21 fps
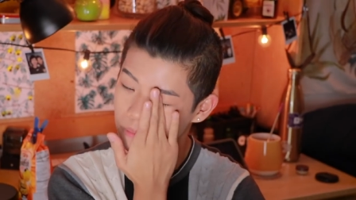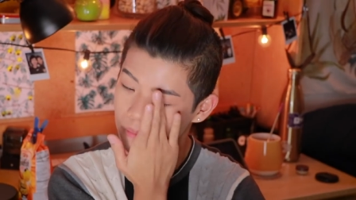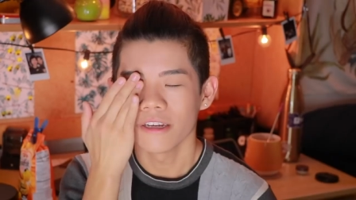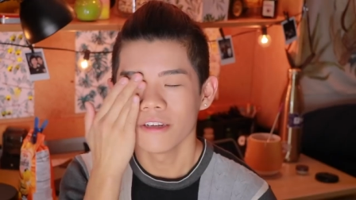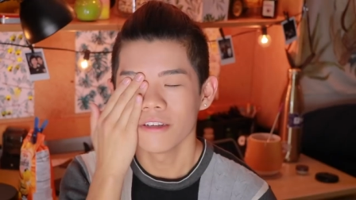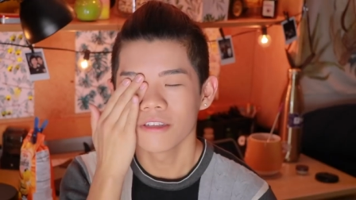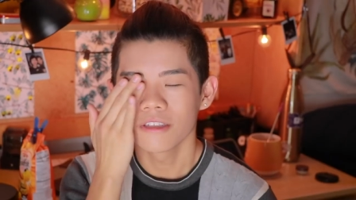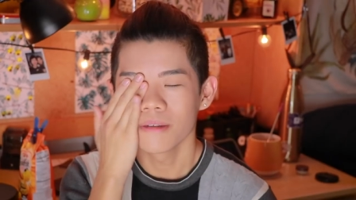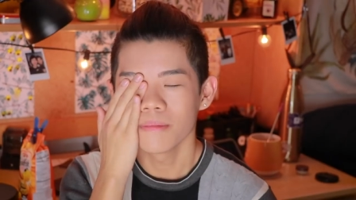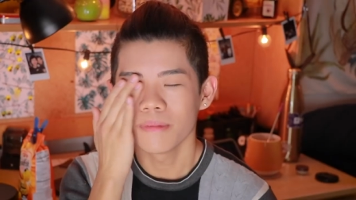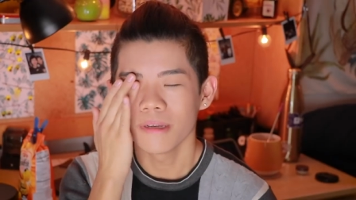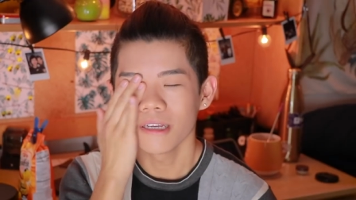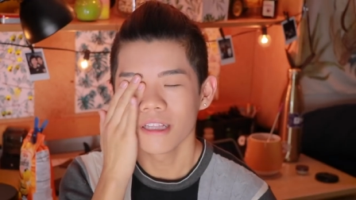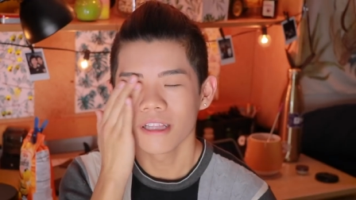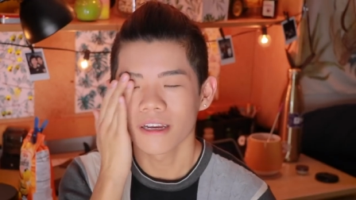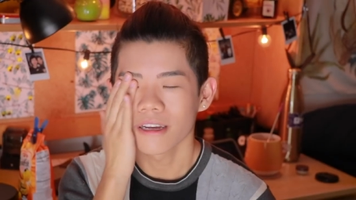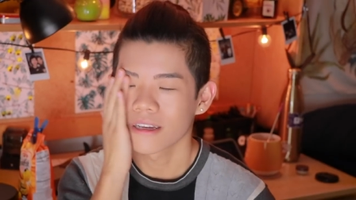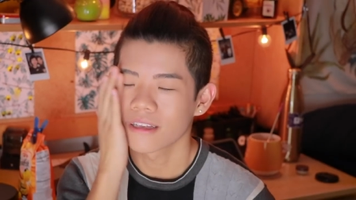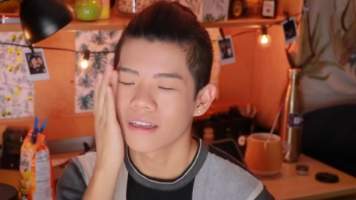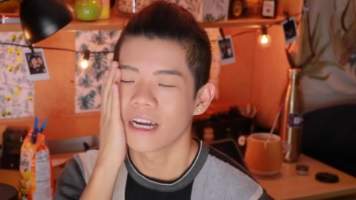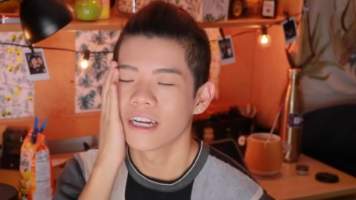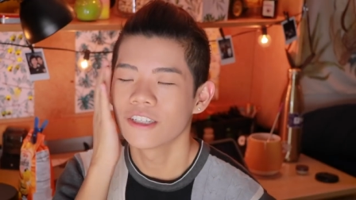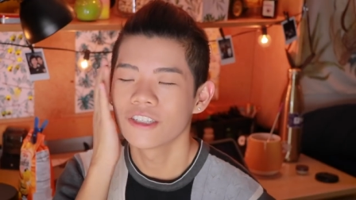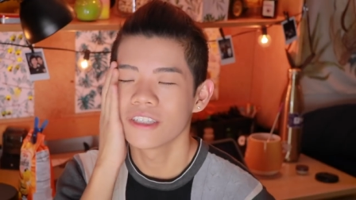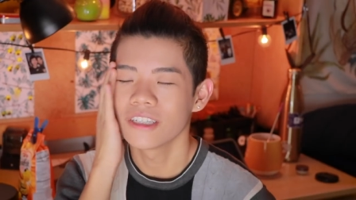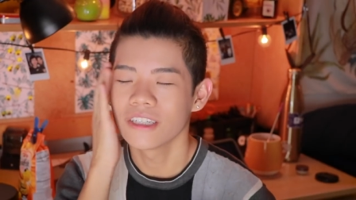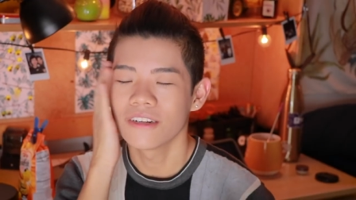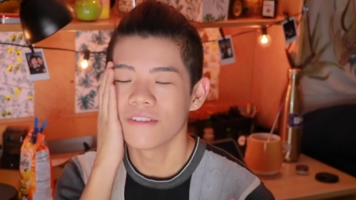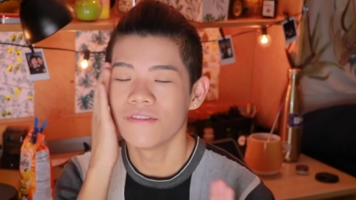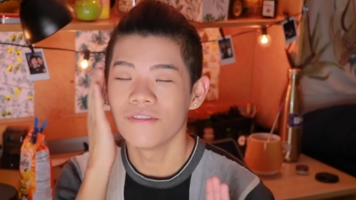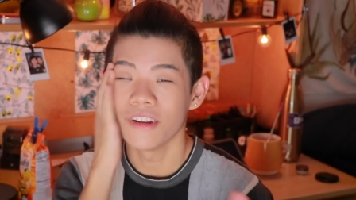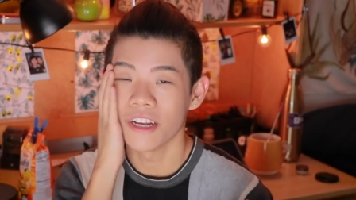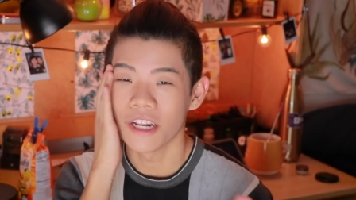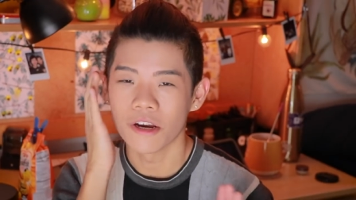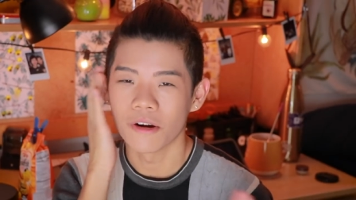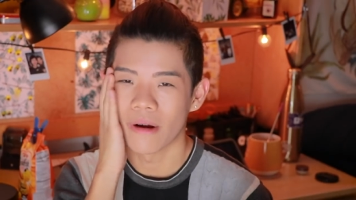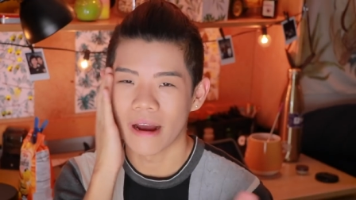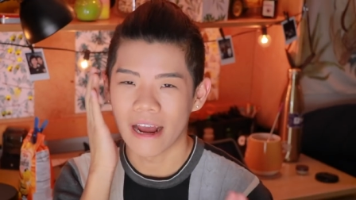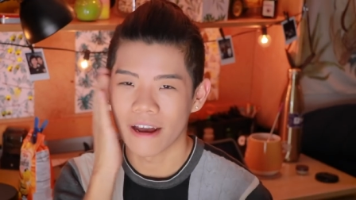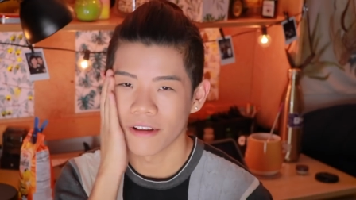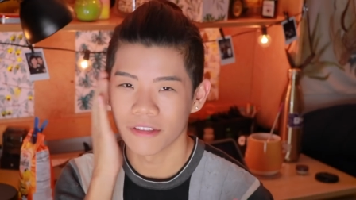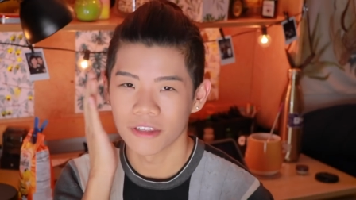I used to be like, I just need a video
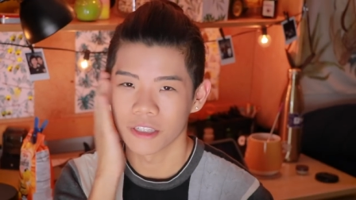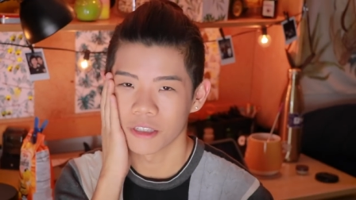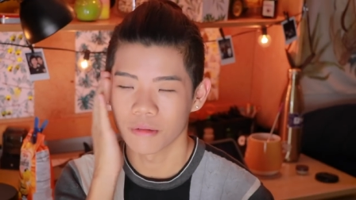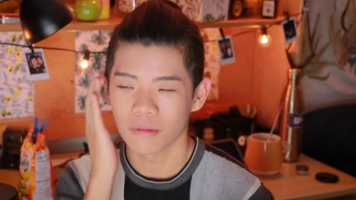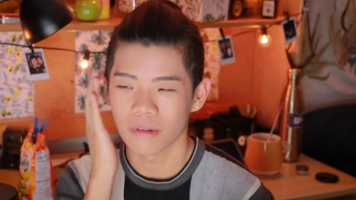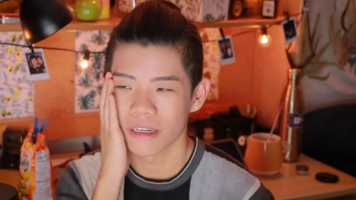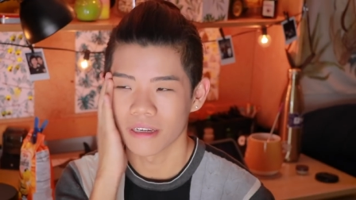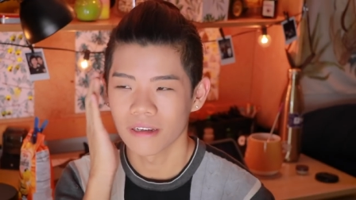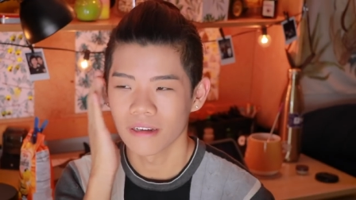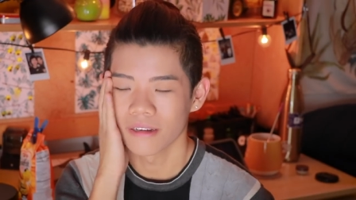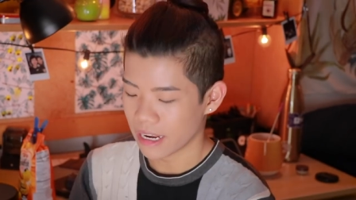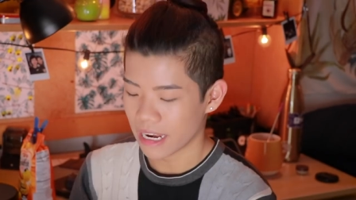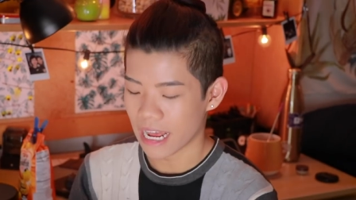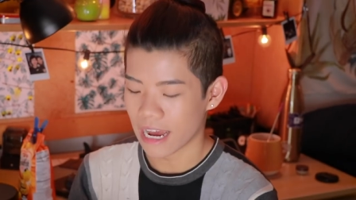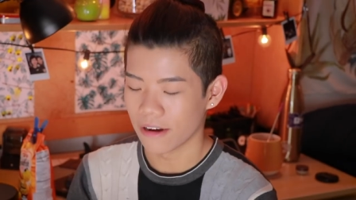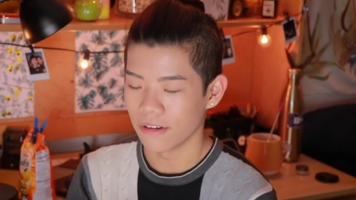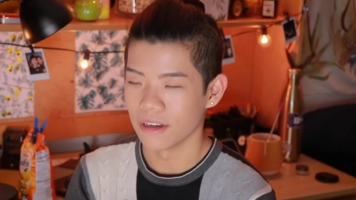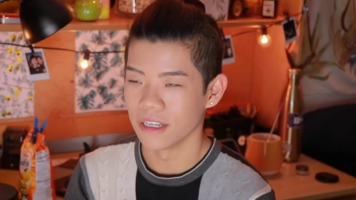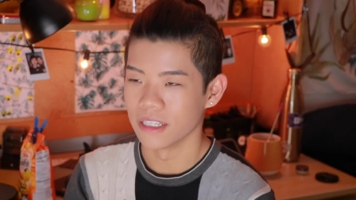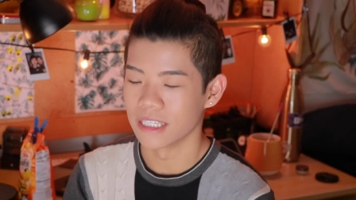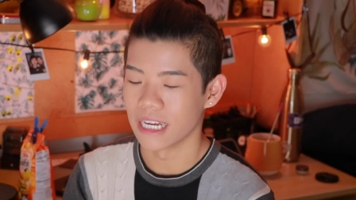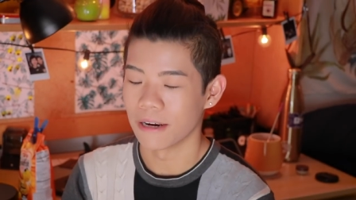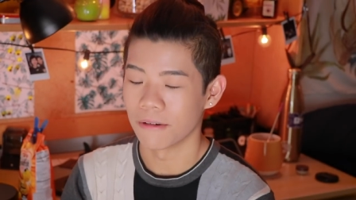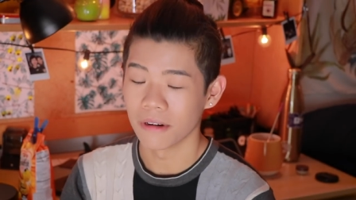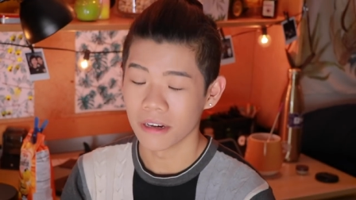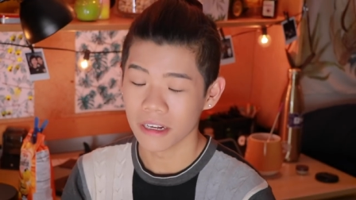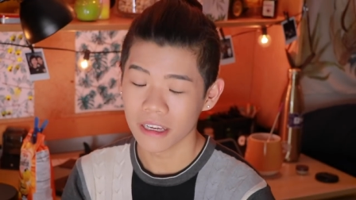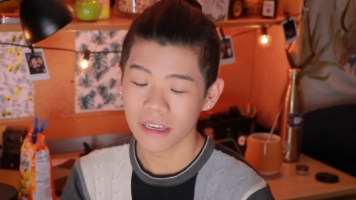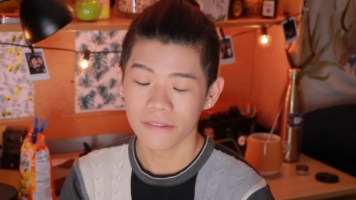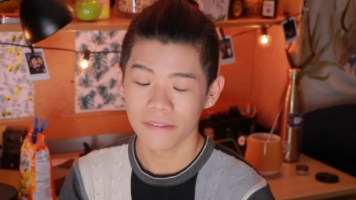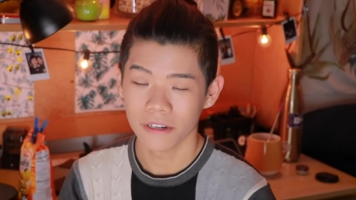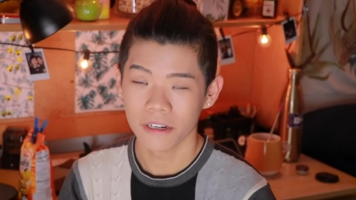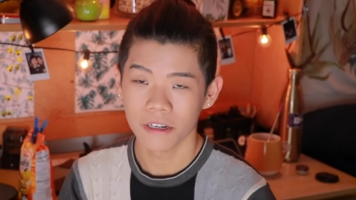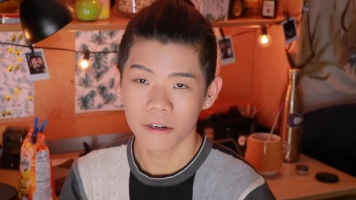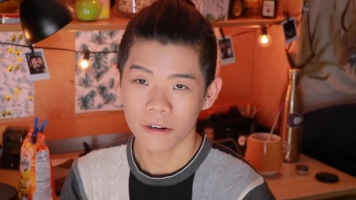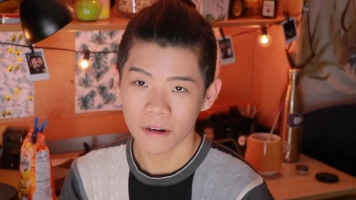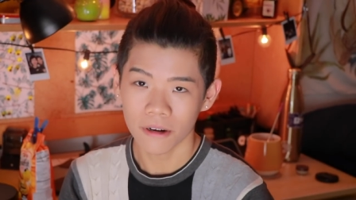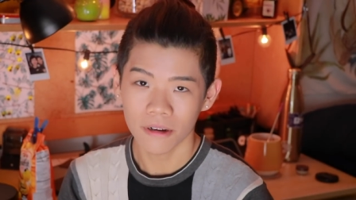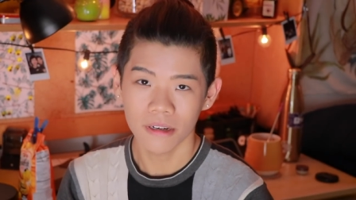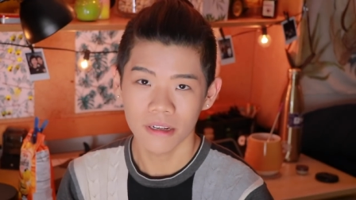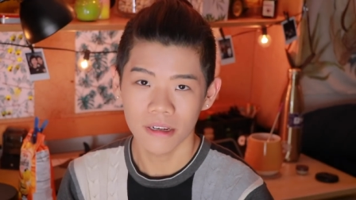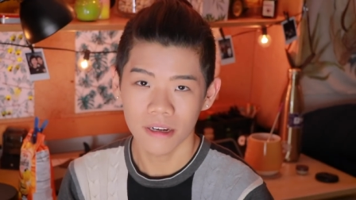out this week. And now it's, I wanna give good
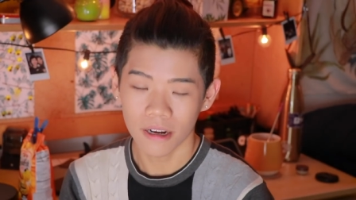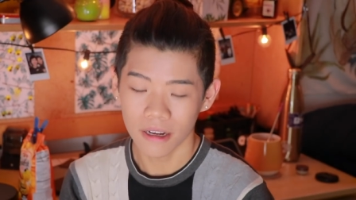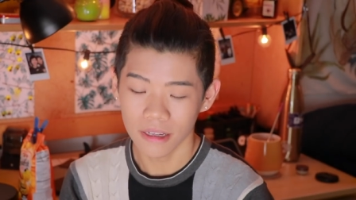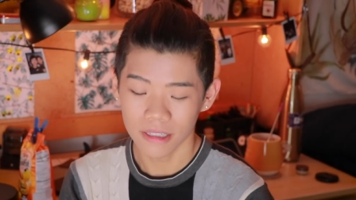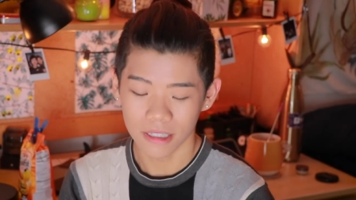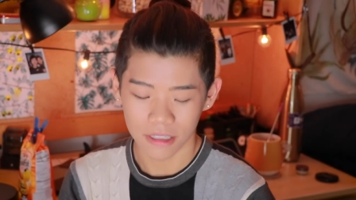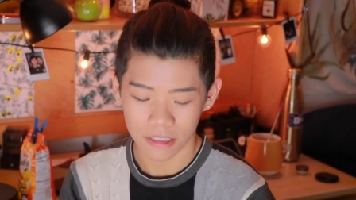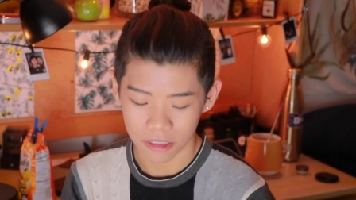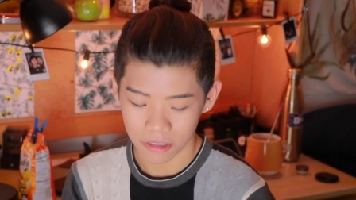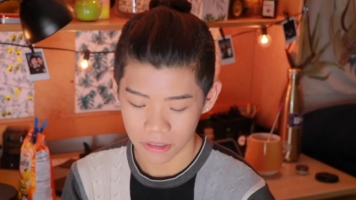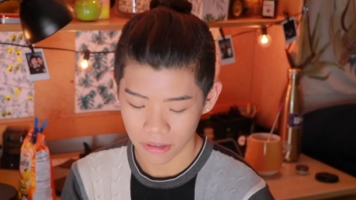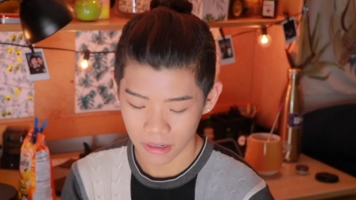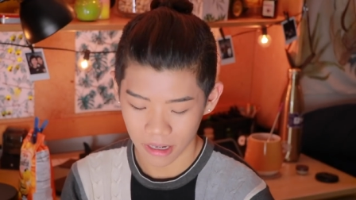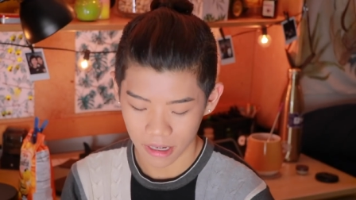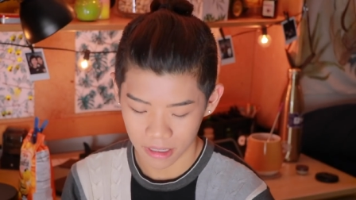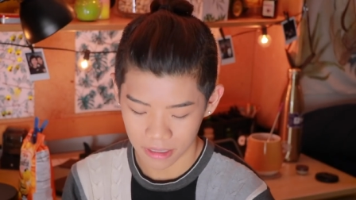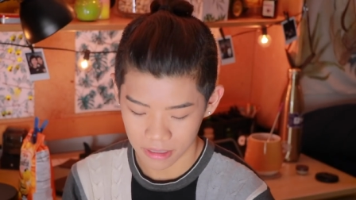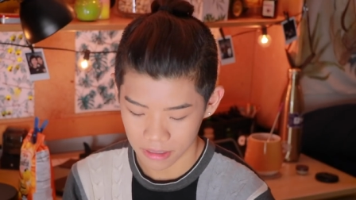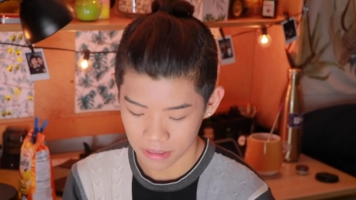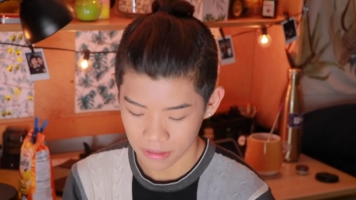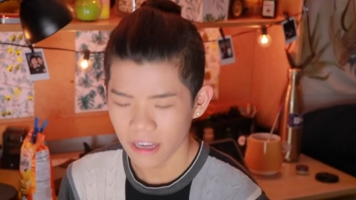quality content to you guys.